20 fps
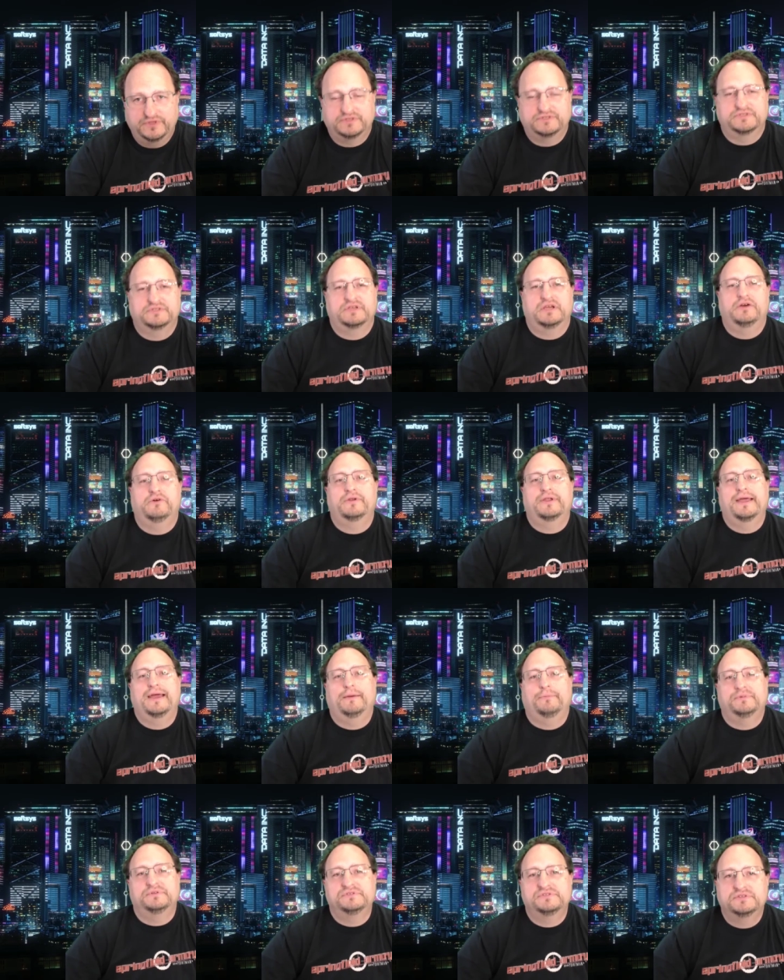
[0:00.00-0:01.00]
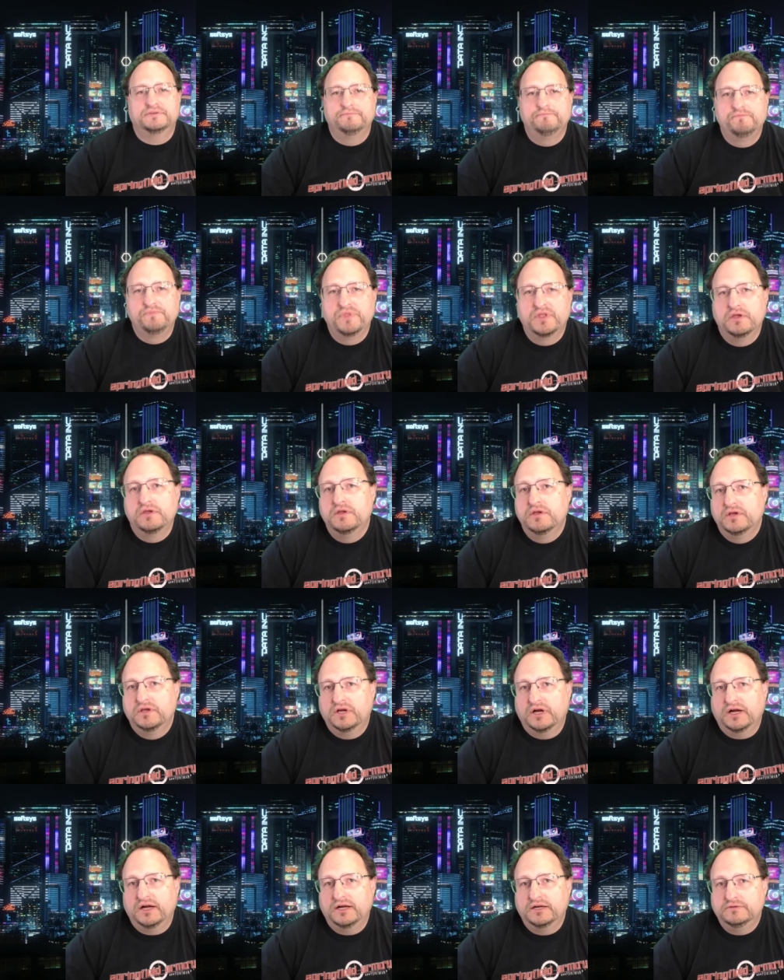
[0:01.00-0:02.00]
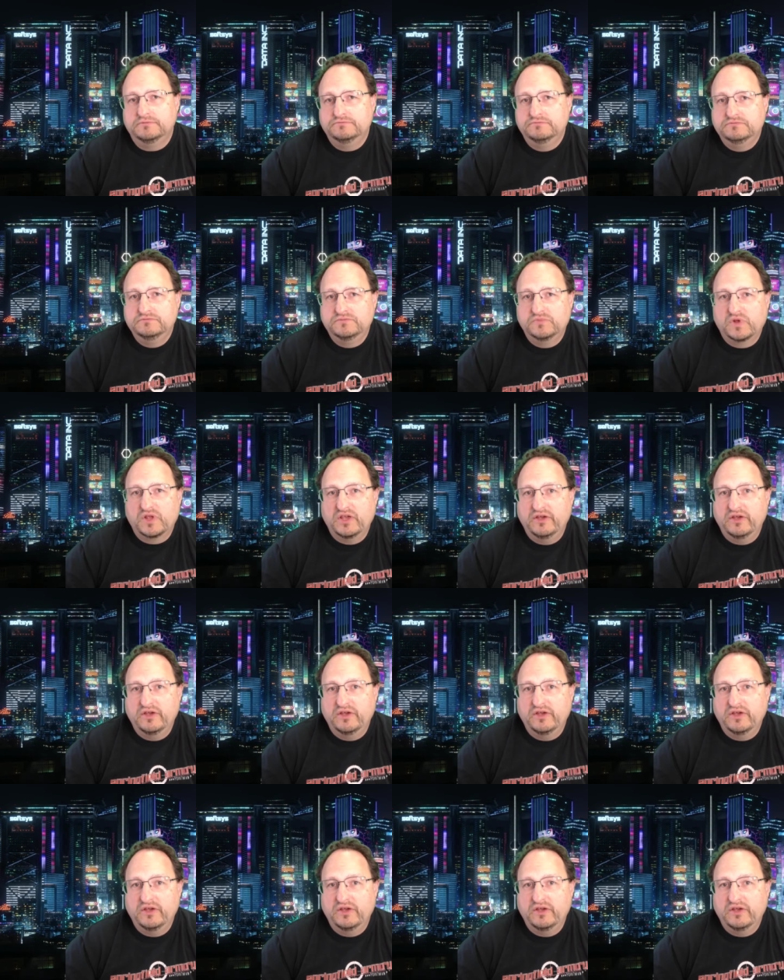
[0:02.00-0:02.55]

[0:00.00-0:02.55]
this is how it happens. Uh,